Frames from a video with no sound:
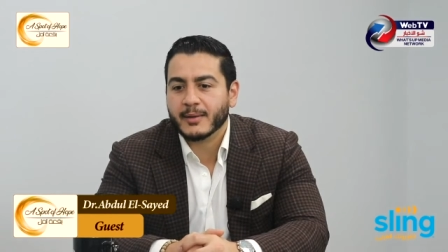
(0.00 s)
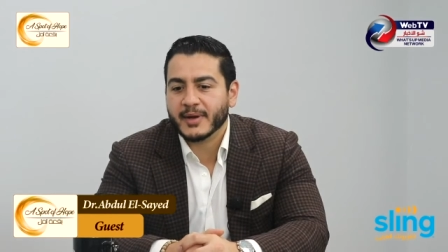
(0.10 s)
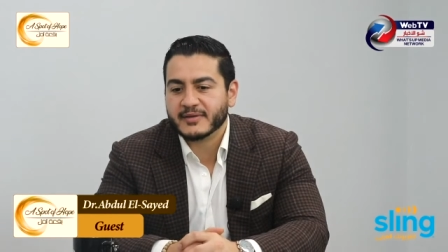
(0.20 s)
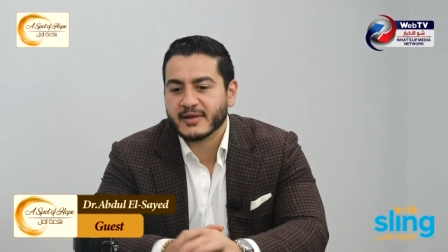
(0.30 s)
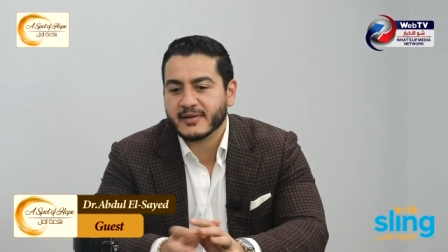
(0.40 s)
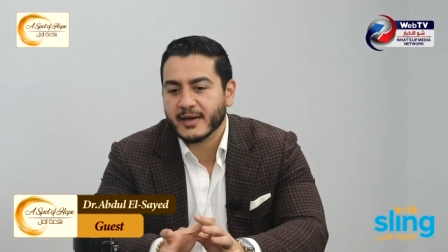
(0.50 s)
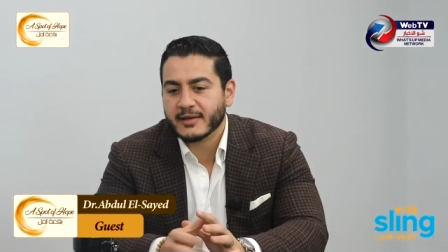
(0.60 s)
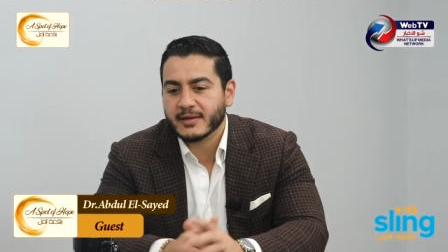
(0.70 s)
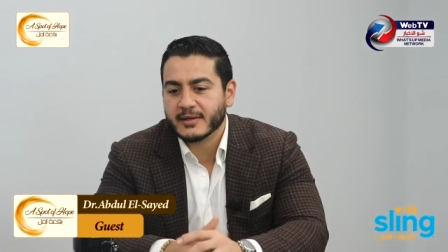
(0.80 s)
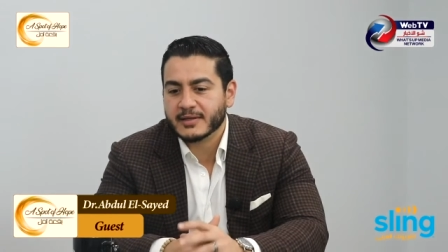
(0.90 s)
my
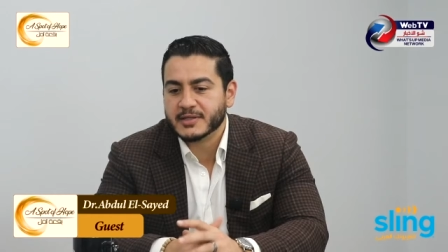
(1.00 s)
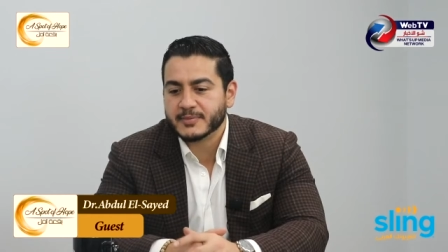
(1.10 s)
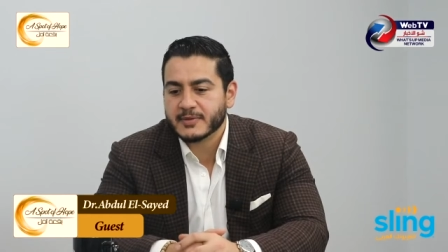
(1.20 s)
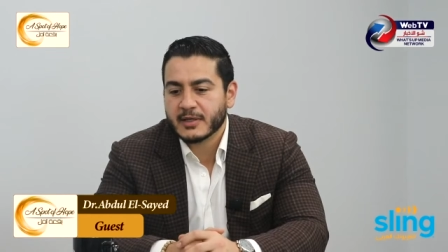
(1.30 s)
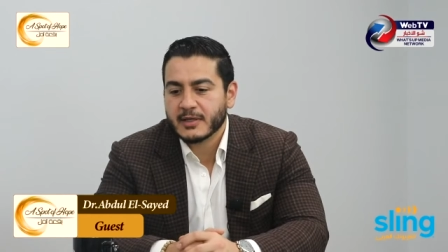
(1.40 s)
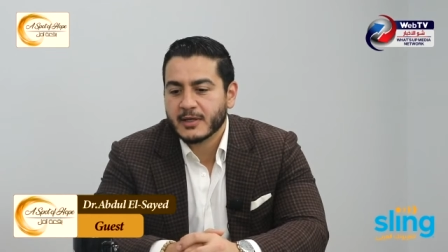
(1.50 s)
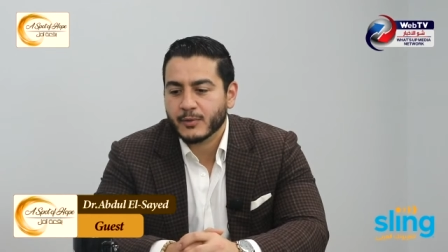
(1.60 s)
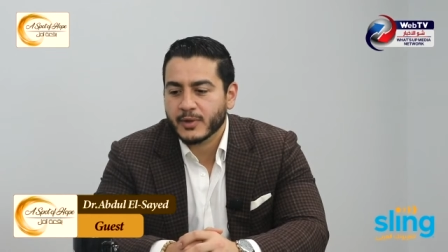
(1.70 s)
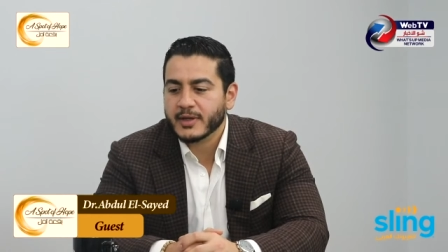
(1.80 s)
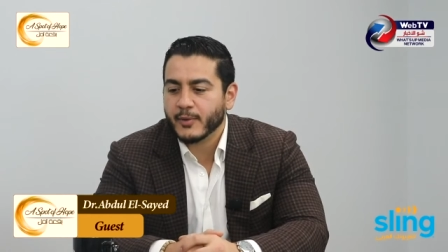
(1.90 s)
teta in Egypt,
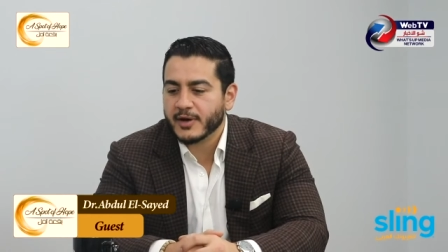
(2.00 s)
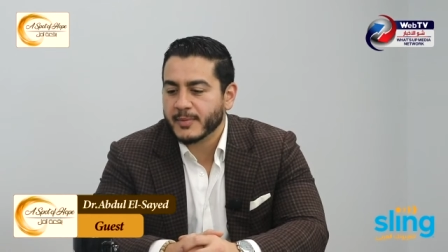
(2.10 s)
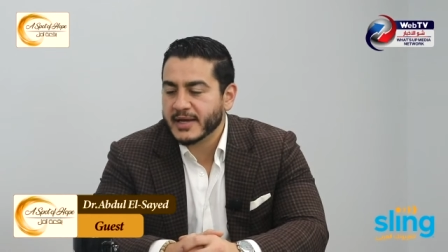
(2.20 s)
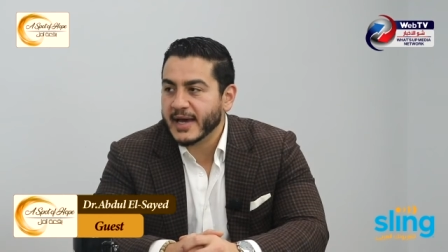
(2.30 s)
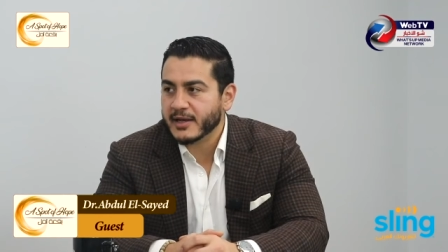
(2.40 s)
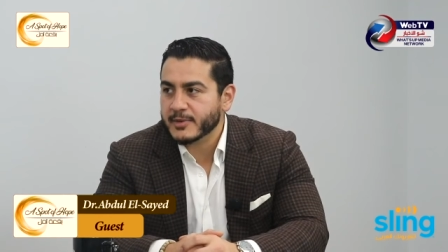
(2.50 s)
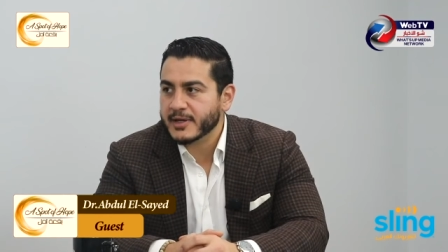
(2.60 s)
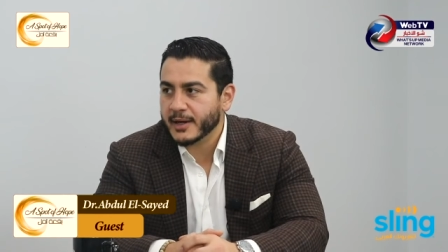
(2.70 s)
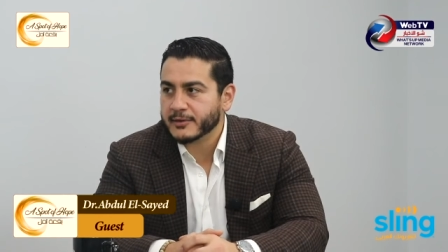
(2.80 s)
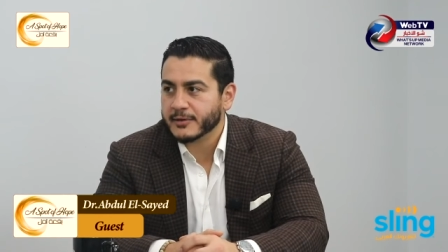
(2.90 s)
really wanted my dad to be a
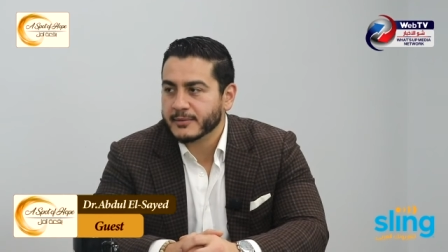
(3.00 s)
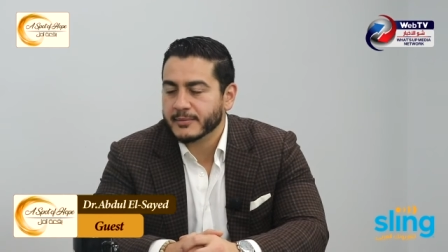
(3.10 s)
doctor.